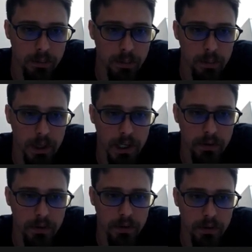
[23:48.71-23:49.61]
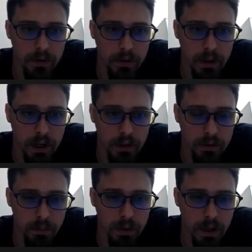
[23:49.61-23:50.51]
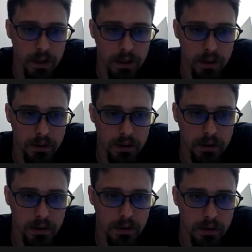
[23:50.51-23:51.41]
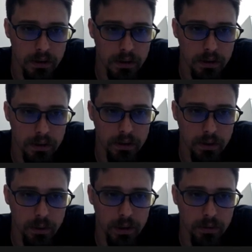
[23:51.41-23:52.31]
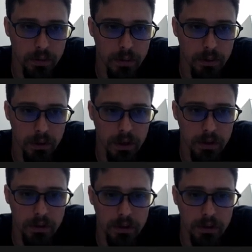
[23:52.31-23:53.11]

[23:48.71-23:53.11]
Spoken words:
because this knight is blocking this queen from coming out,